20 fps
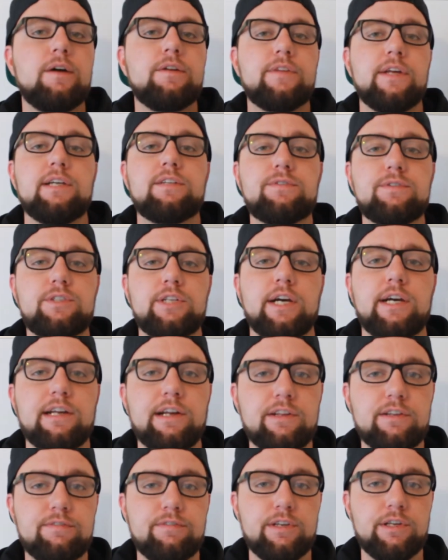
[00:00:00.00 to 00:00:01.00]
Thanks for checking
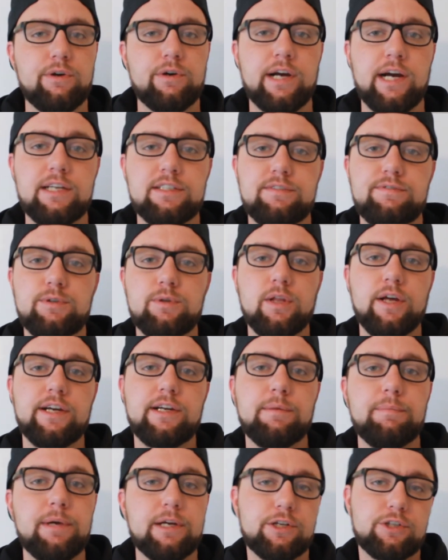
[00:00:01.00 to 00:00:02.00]
out the video, guys. If you like
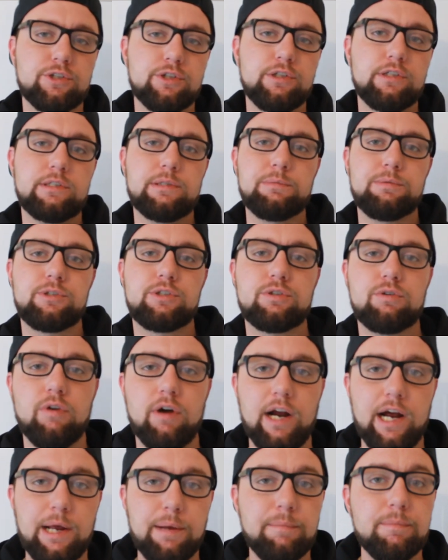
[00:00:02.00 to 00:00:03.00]
it, make sure you
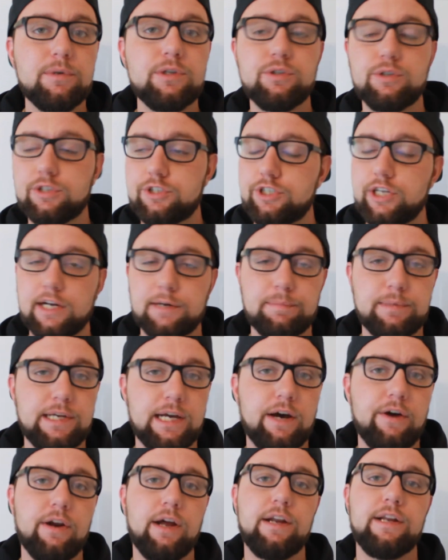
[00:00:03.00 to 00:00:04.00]
subscribe. You can check me
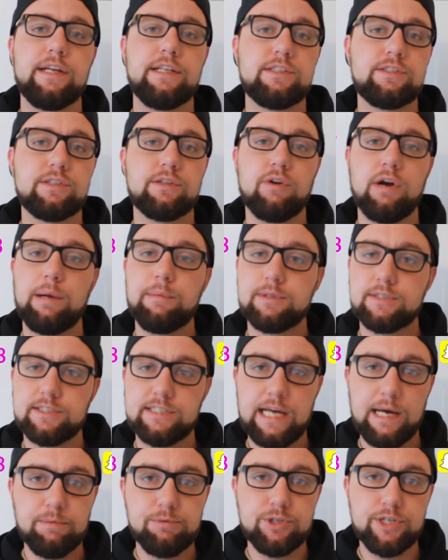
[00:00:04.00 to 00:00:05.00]
out on Instagram and
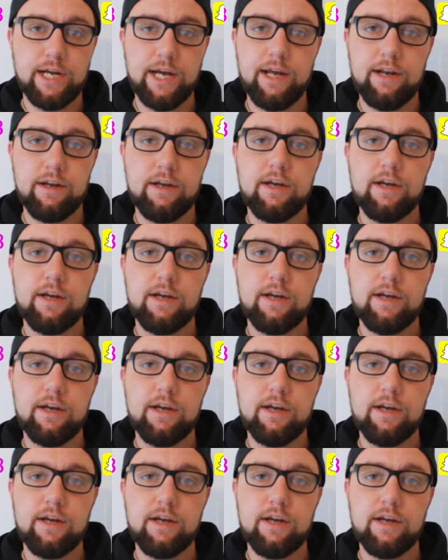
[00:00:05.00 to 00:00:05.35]
Snapchat.